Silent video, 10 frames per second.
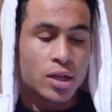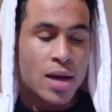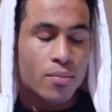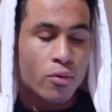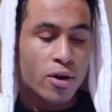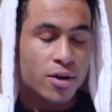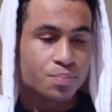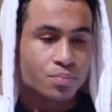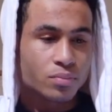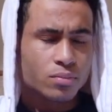A lot more
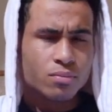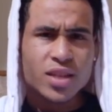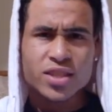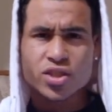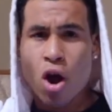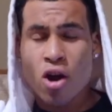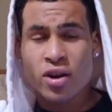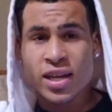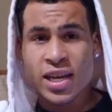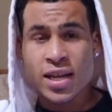
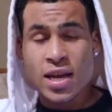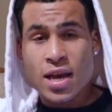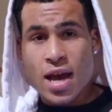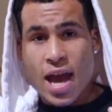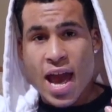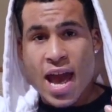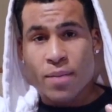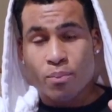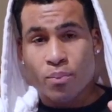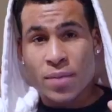targeted, and
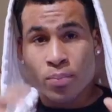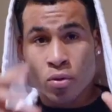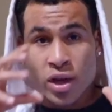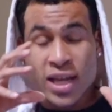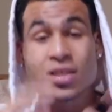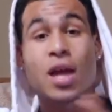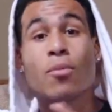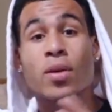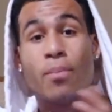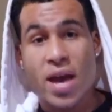it gets a lot
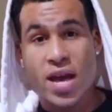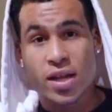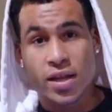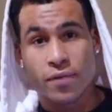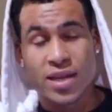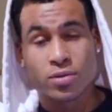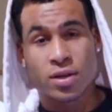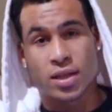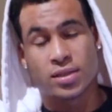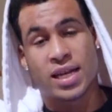more competitive. That's what I
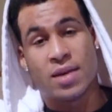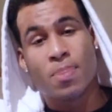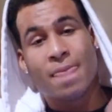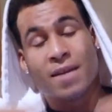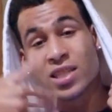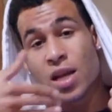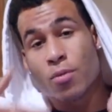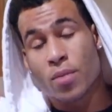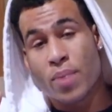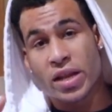like to say. It gets a lot
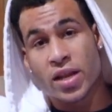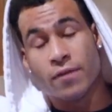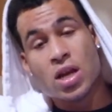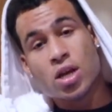more competitive.